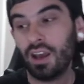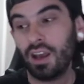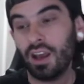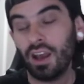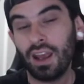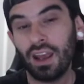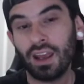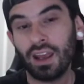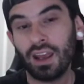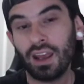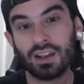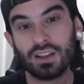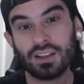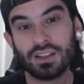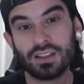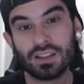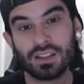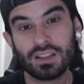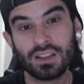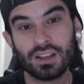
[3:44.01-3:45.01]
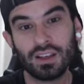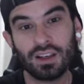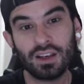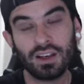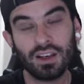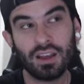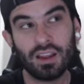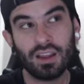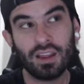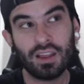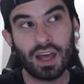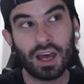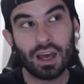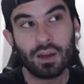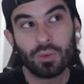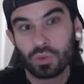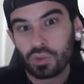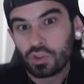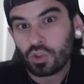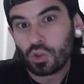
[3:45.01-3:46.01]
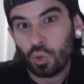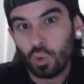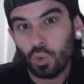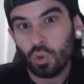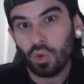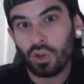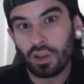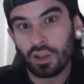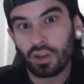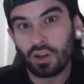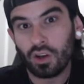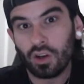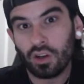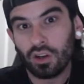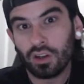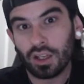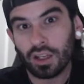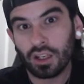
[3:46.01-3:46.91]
And that was cool and all.